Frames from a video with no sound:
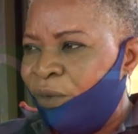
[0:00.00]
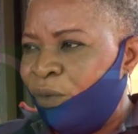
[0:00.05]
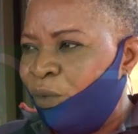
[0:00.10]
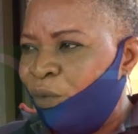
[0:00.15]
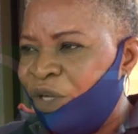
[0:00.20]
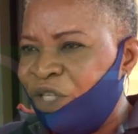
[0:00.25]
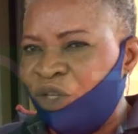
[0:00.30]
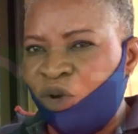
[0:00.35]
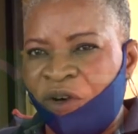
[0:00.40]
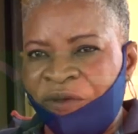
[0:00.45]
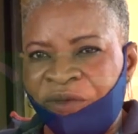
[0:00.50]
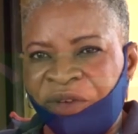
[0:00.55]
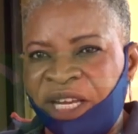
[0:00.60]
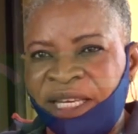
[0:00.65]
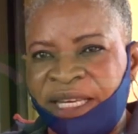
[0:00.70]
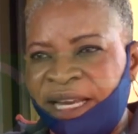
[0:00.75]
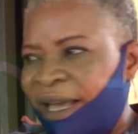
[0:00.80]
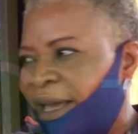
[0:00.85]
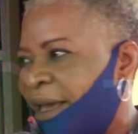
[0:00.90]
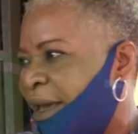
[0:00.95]
with
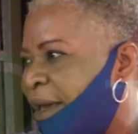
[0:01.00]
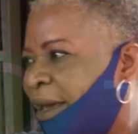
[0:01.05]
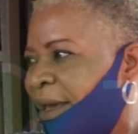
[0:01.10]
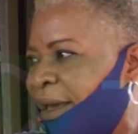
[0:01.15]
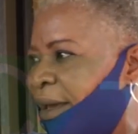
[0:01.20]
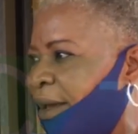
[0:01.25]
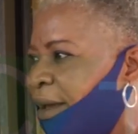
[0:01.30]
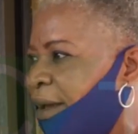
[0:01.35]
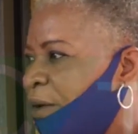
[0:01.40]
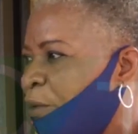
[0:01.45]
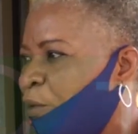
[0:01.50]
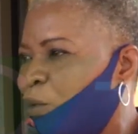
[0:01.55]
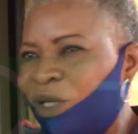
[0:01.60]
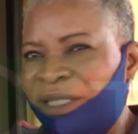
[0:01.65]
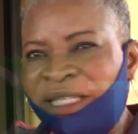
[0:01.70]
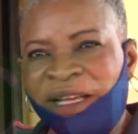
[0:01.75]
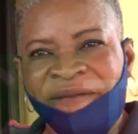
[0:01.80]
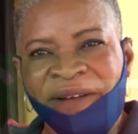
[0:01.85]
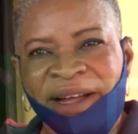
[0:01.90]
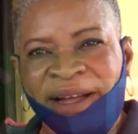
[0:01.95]
COVID
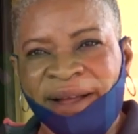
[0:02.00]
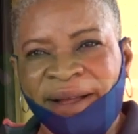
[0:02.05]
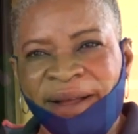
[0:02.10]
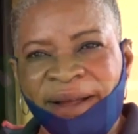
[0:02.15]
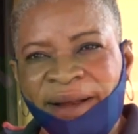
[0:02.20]
whatever.